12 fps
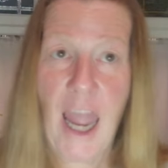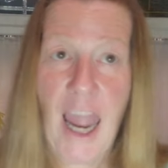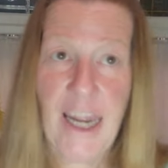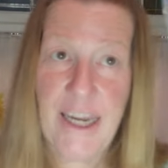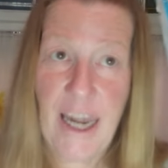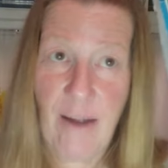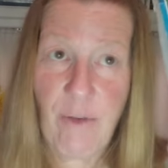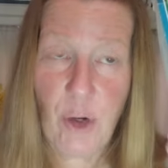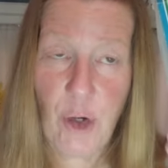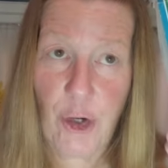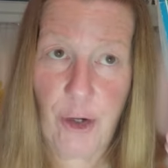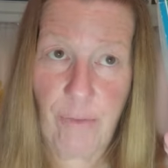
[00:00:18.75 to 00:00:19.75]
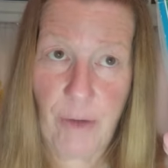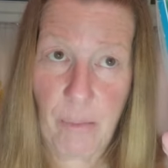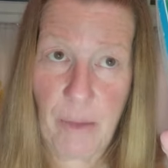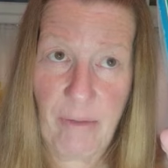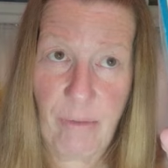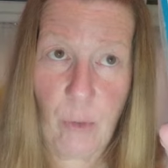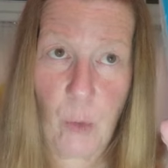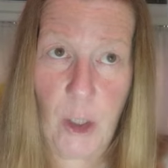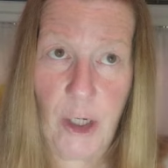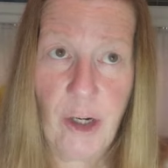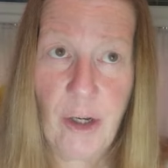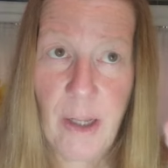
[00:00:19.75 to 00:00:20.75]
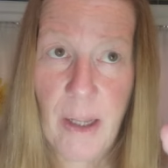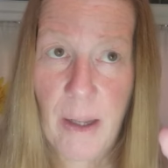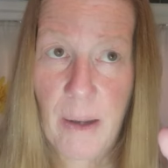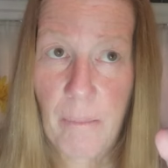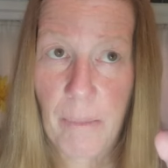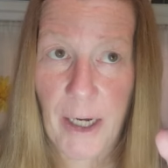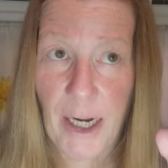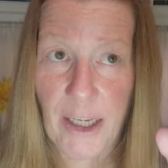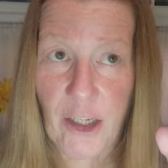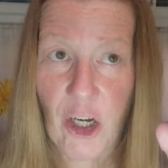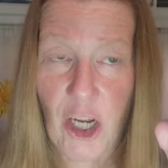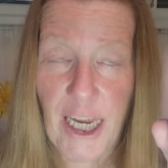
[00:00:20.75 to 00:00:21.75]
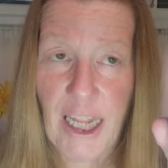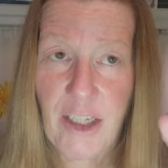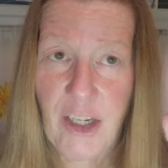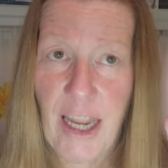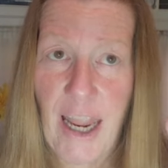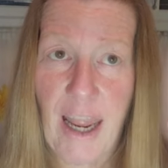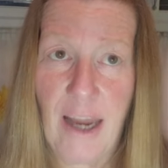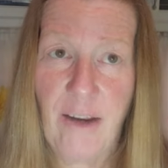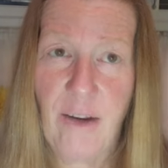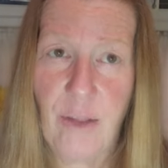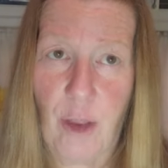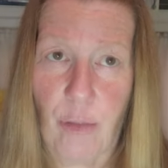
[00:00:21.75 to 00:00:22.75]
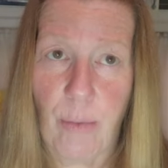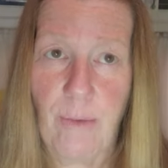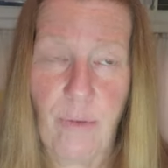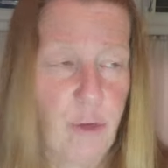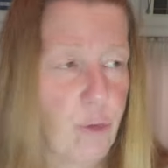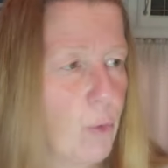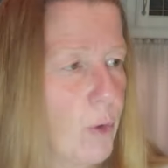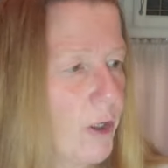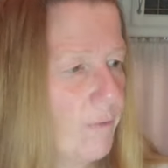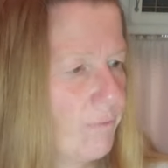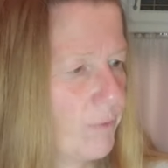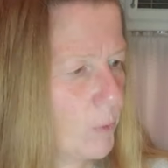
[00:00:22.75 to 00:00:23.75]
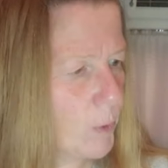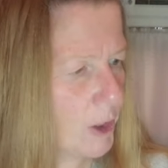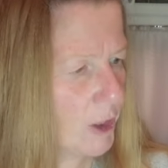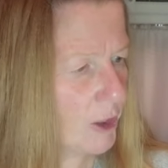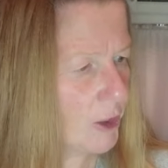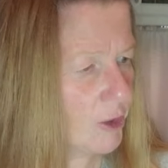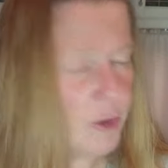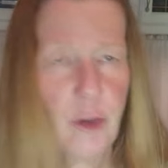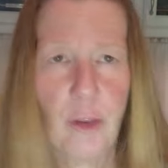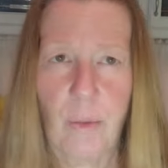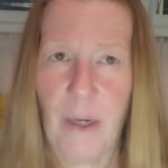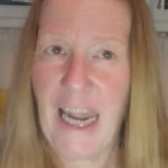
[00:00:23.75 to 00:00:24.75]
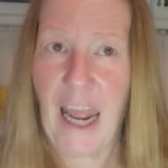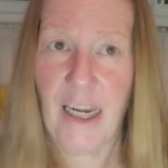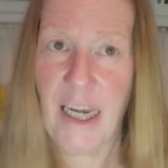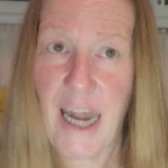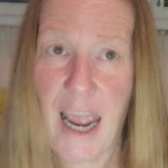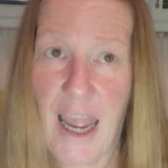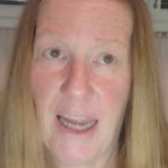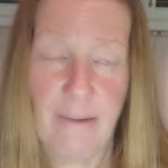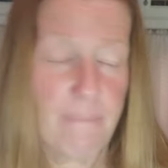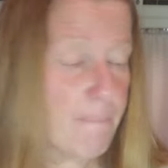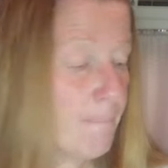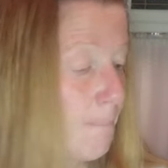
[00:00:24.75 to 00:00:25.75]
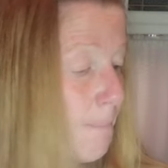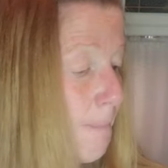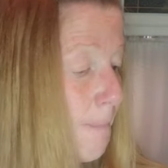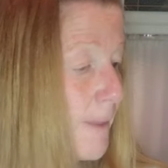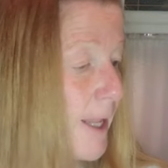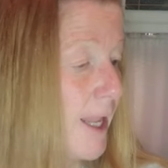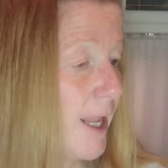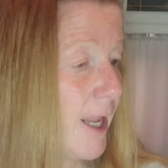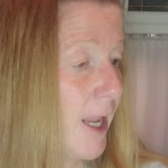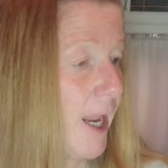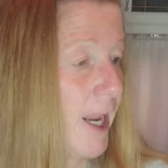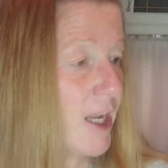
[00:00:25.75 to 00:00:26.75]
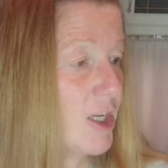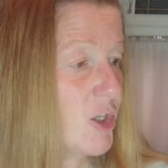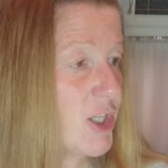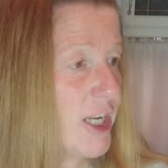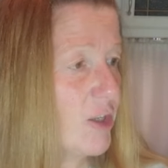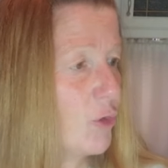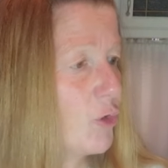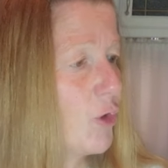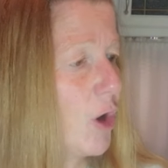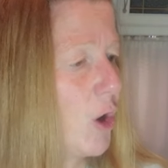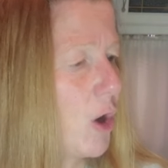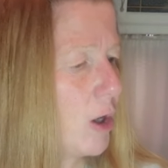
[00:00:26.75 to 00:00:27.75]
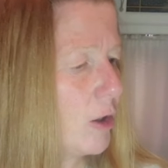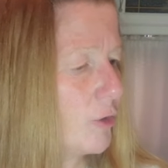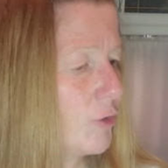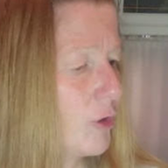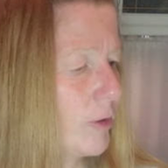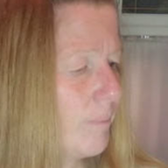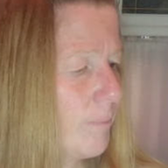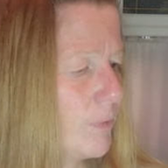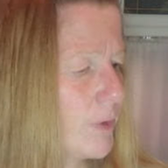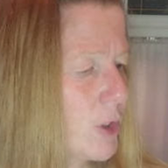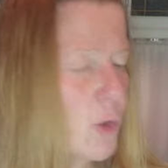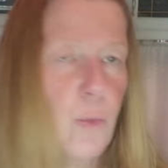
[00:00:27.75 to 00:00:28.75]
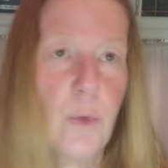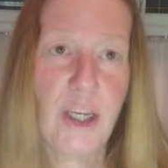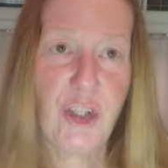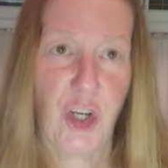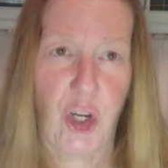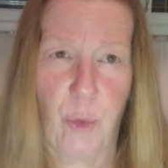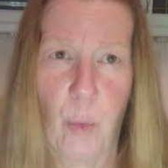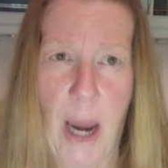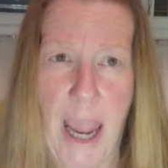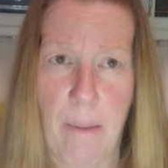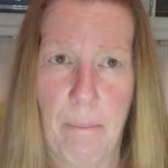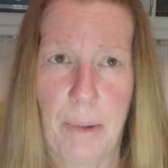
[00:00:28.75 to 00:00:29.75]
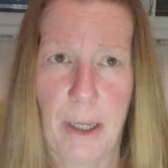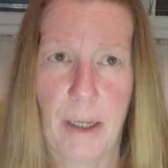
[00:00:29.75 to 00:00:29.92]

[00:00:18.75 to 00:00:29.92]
I'd never heard of it before, but I got it at the thrift store for $3.99. And it's called Rigid Wrap.